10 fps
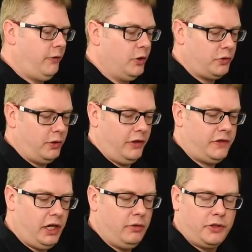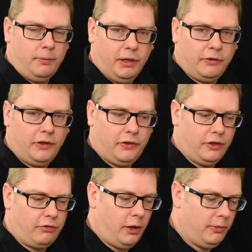Of course, we've got a sequencer built
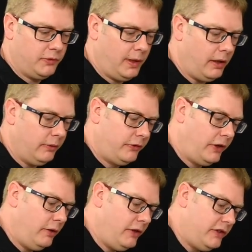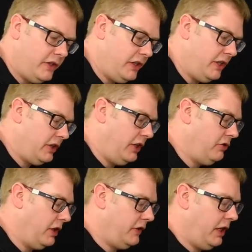into the Krome as well. So this is a
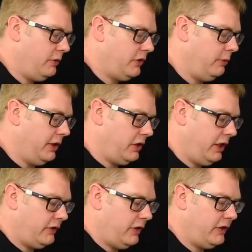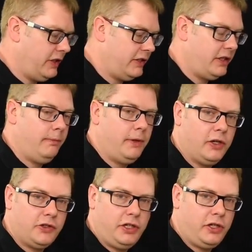16-track sequencer which links to the 16
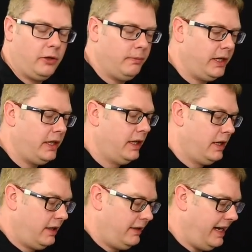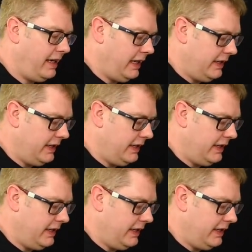parts in your combi. Dead